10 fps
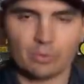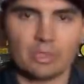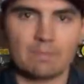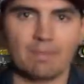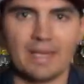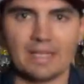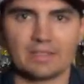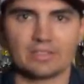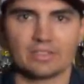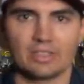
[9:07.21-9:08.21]
3
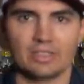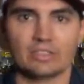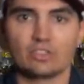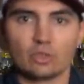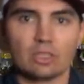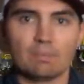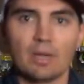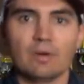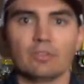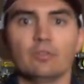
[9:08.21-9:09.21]
baits stood
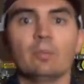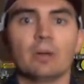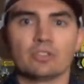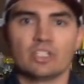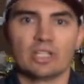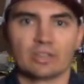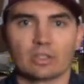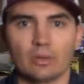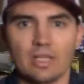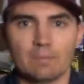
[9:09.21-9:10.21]
above the football jig and the
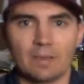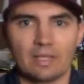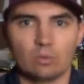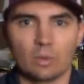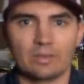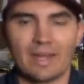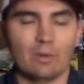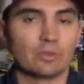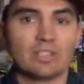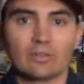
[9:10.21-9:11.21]
crankbait when
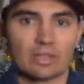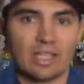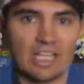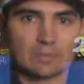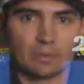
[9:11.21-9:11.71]
that was never the case